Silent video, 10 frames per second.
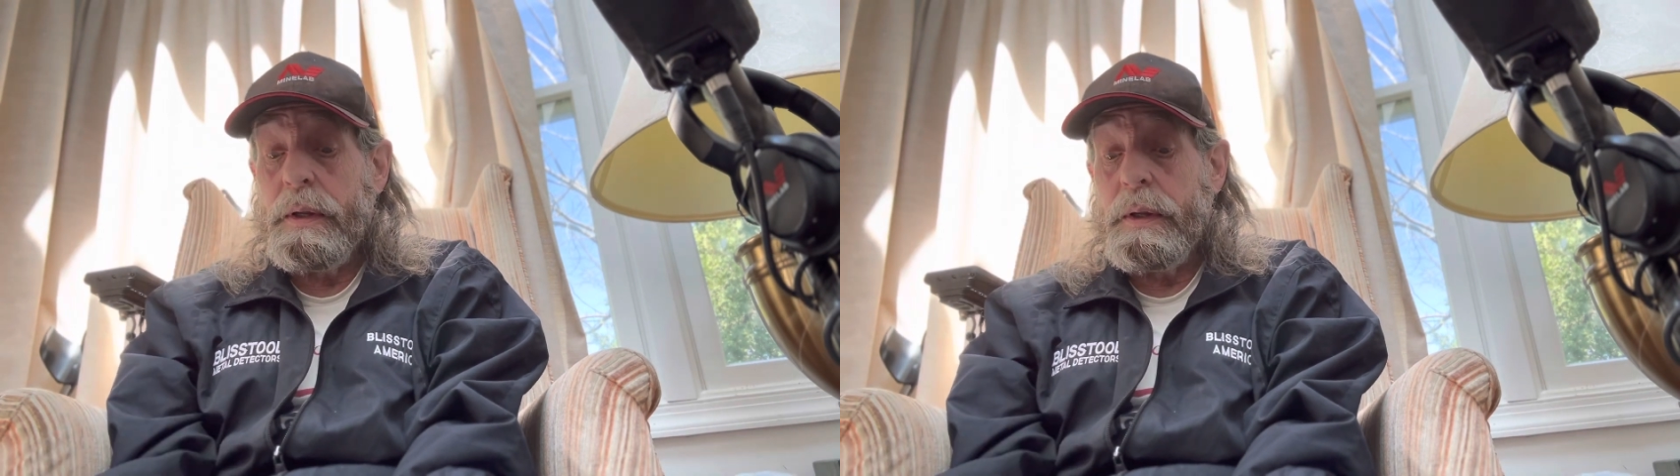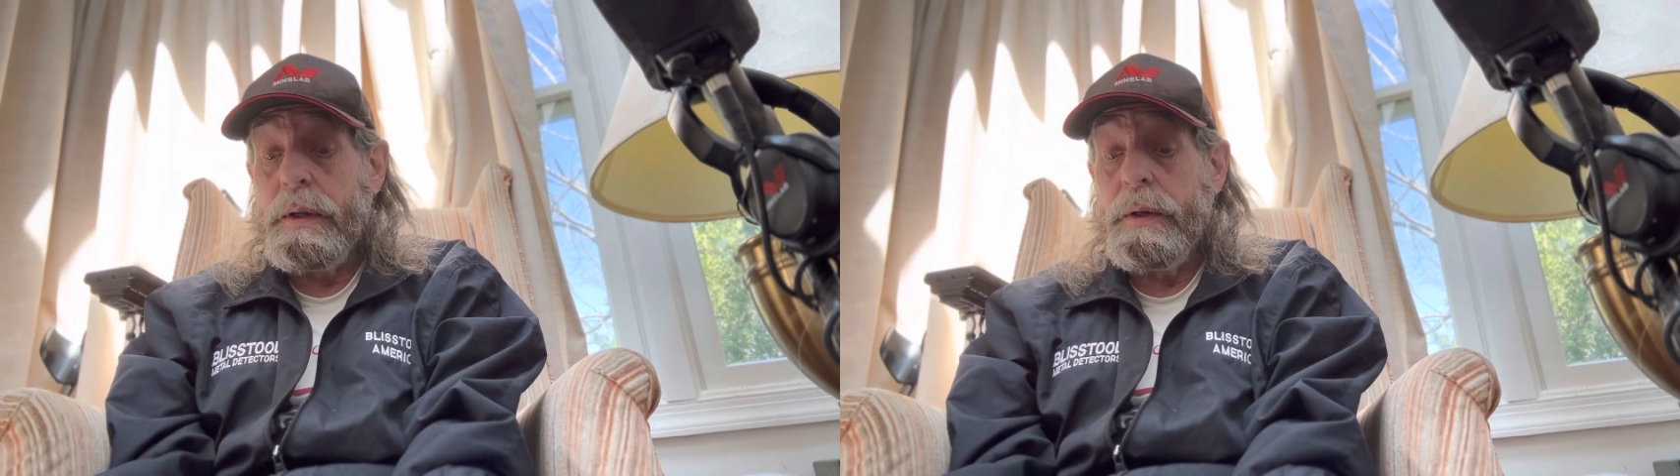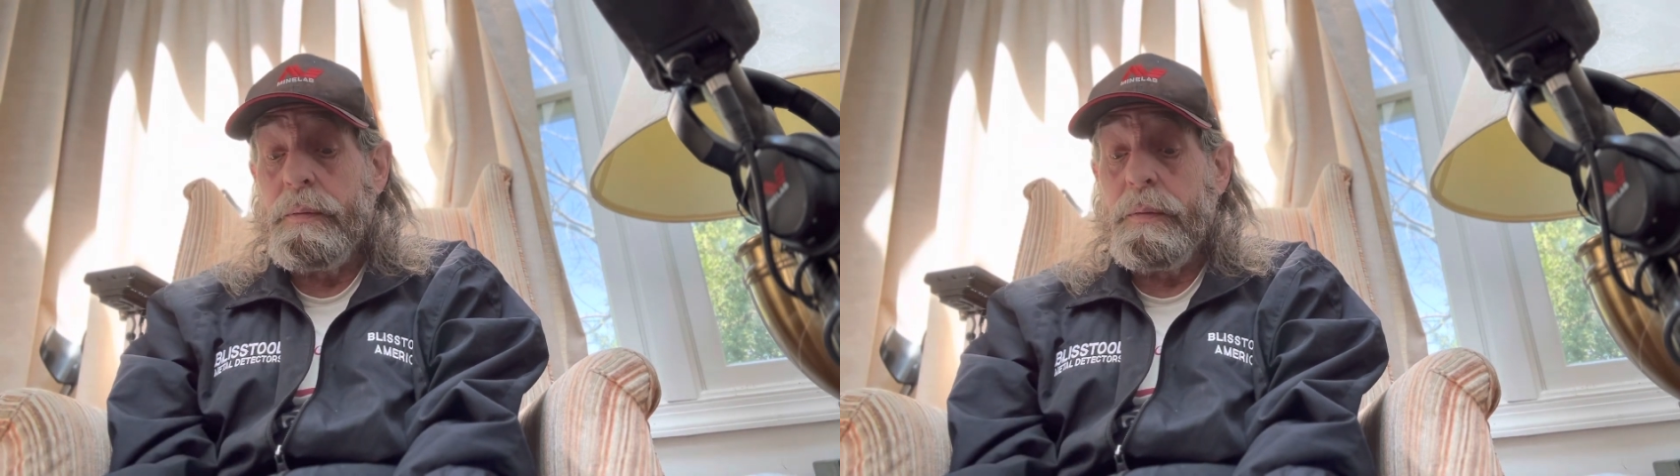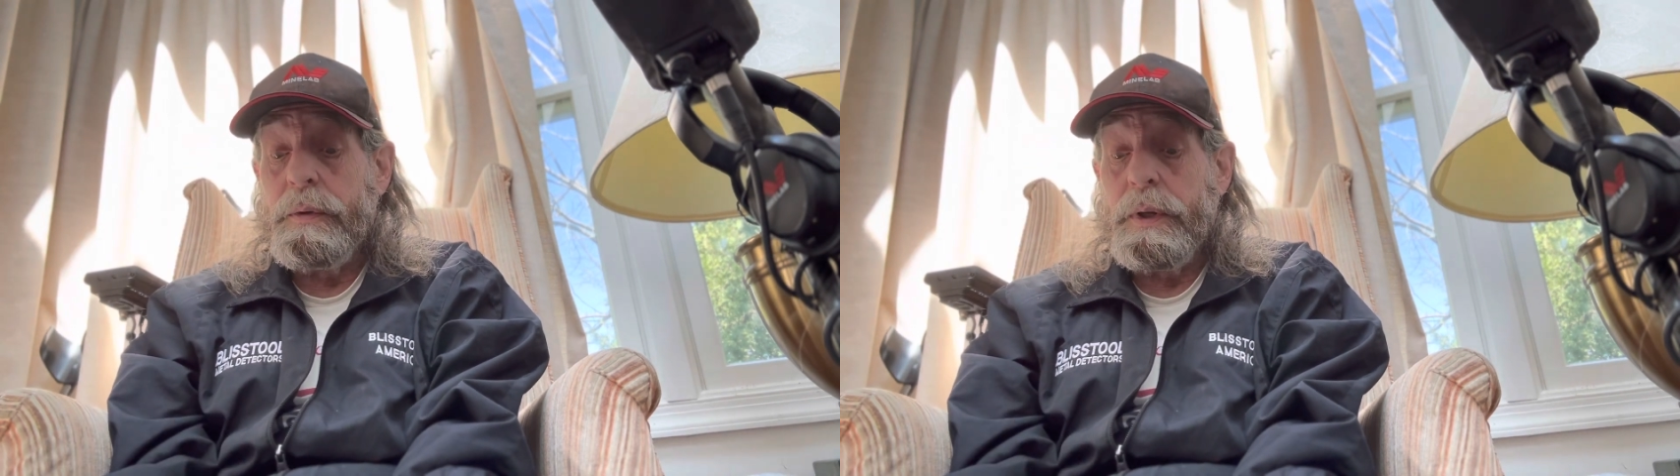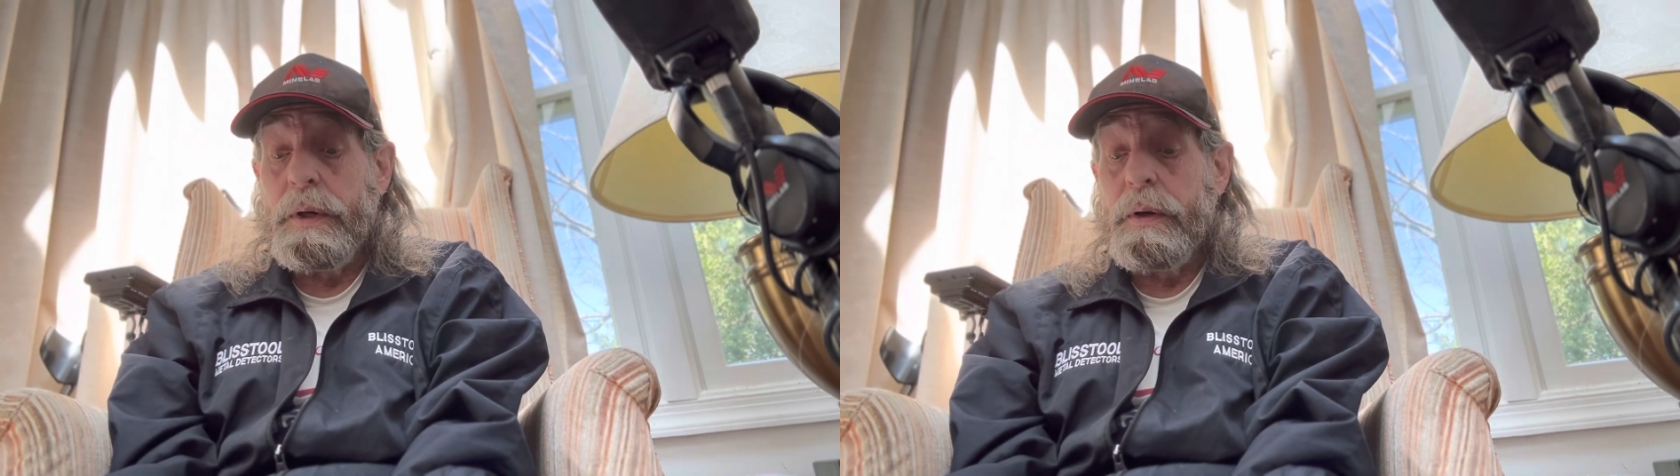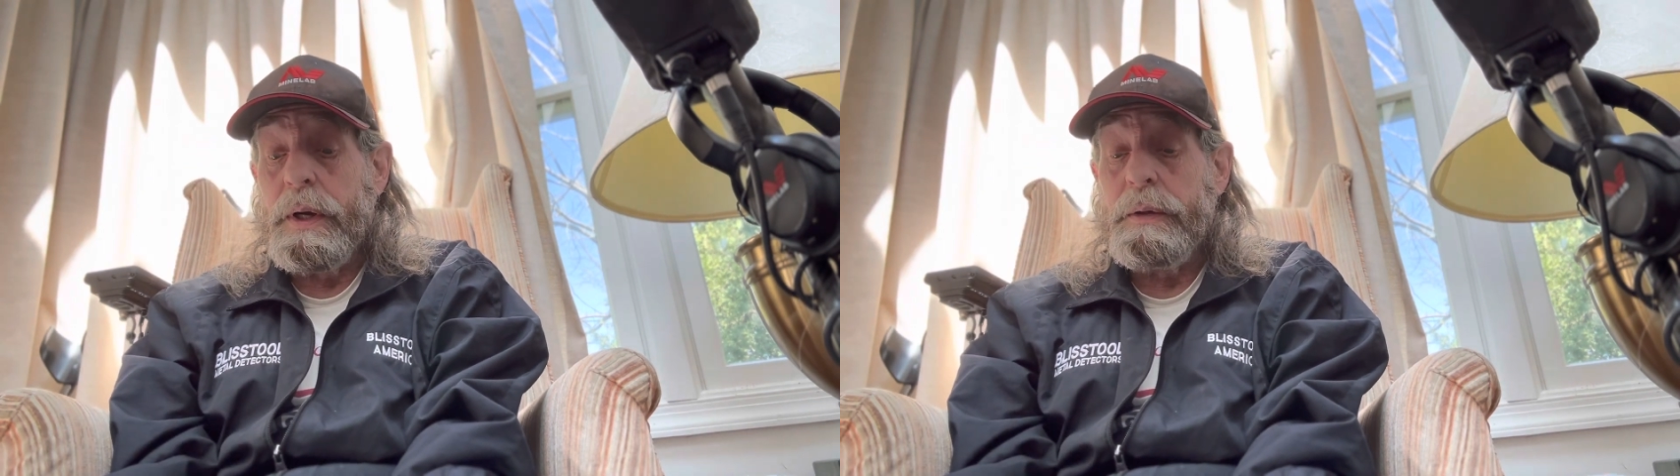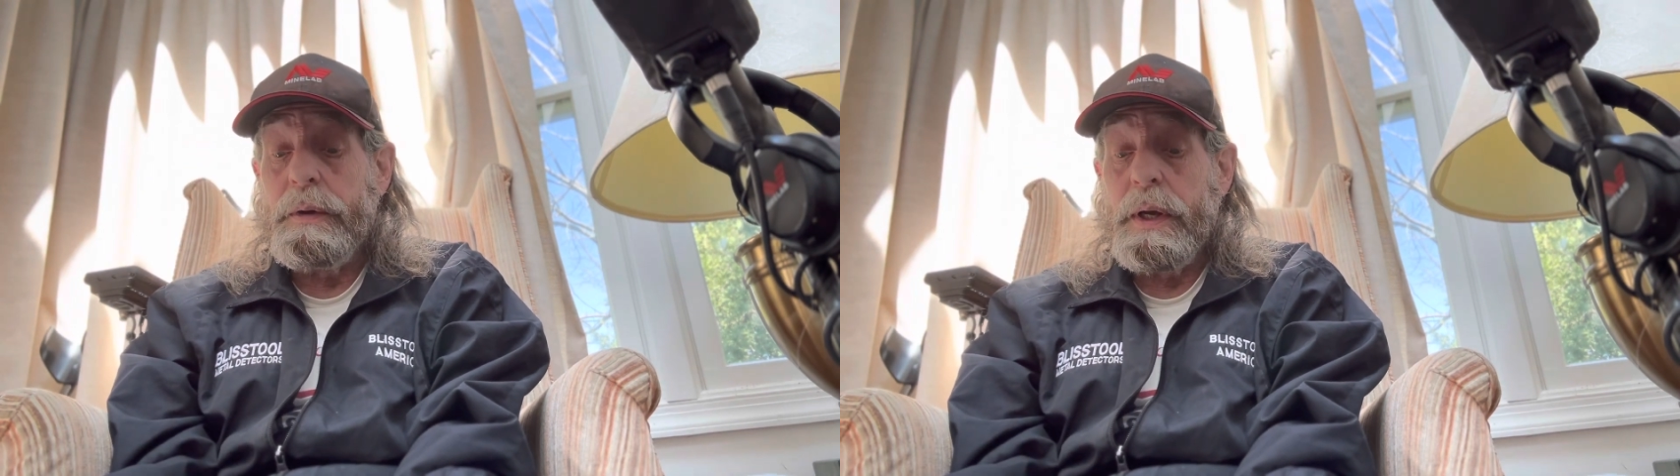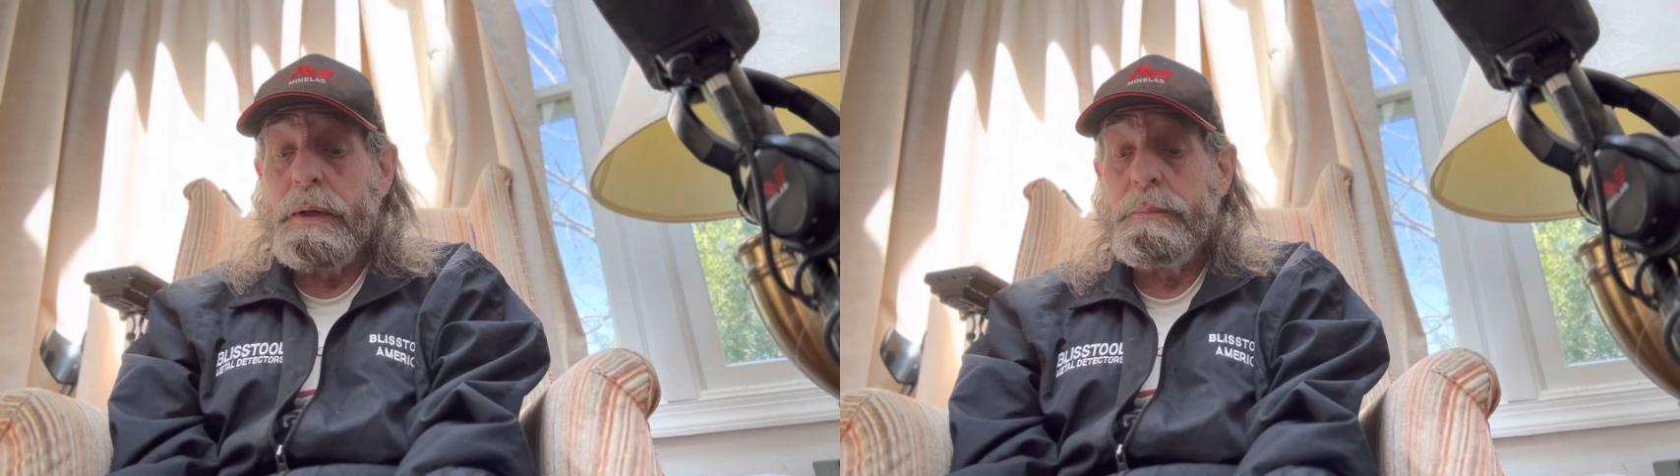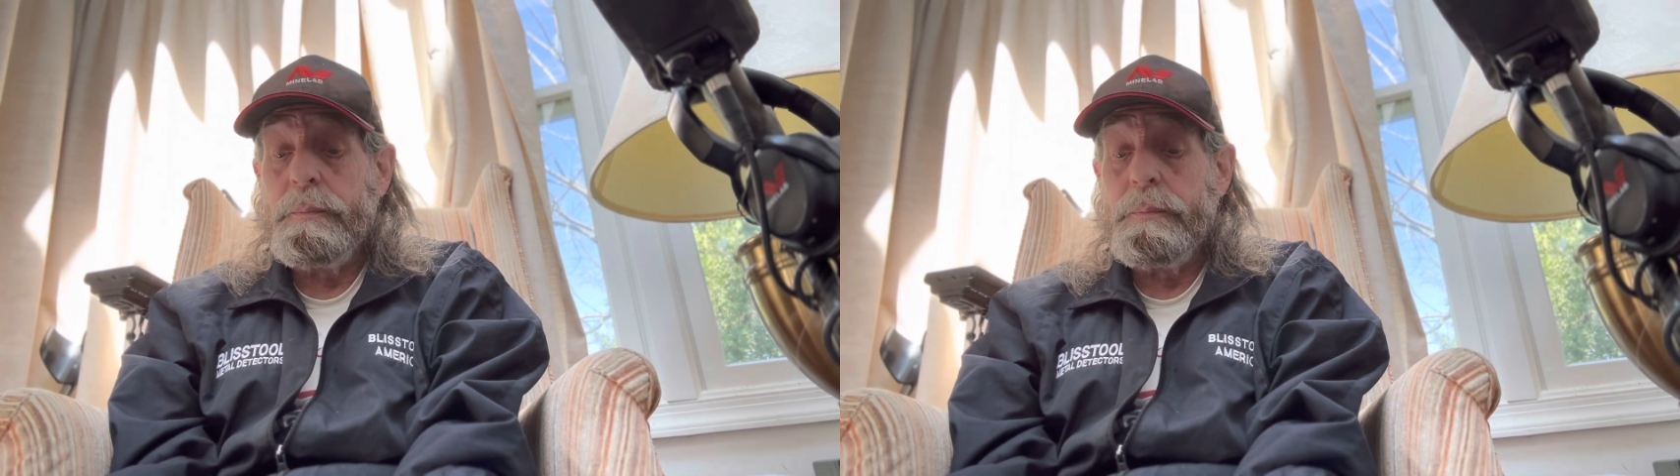they, you know, I, I